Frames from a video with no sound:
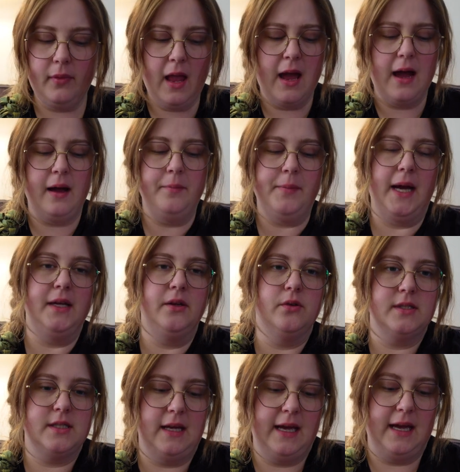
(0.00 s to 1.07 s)
Um, I
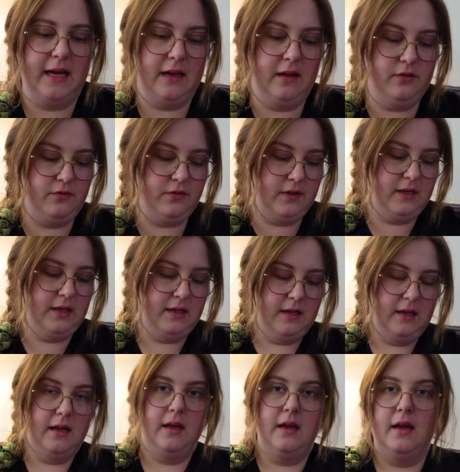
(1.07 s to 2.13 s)
also have
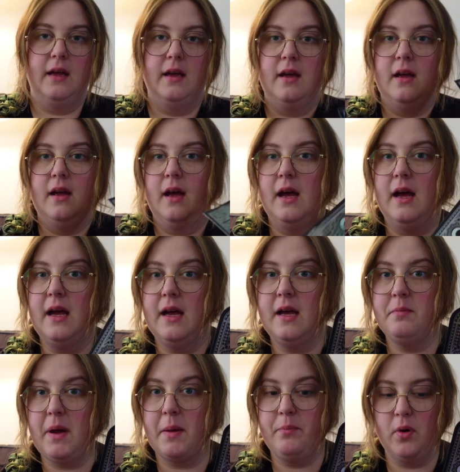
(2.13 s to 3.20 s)

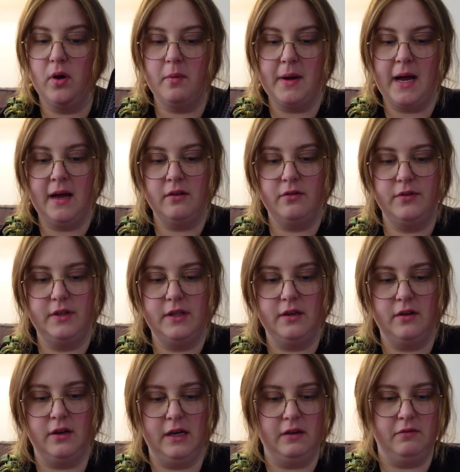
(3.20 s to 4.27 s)
my bookmark for
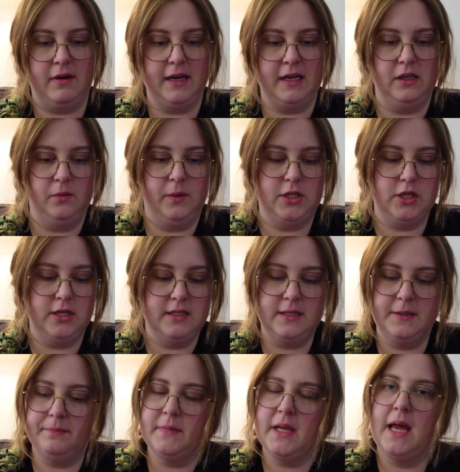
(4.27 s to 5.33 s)
the Irregular
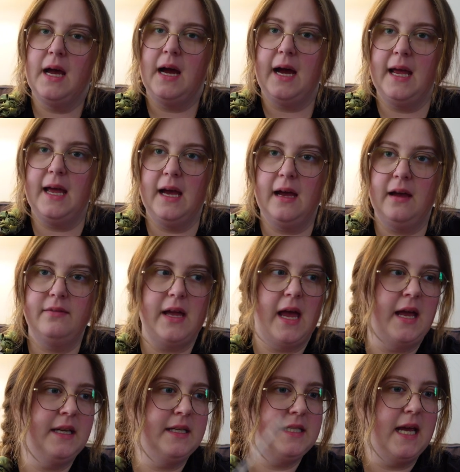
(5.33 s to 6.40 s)
Witches. I have
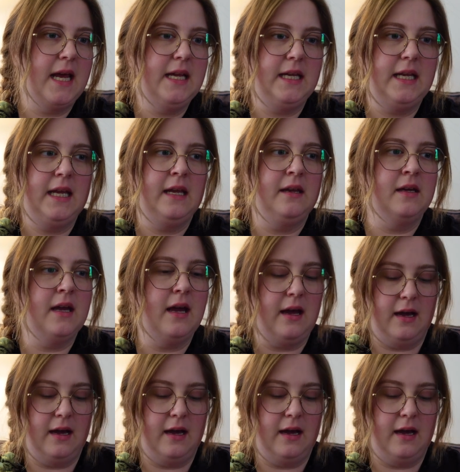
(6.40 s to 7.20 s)
annotating...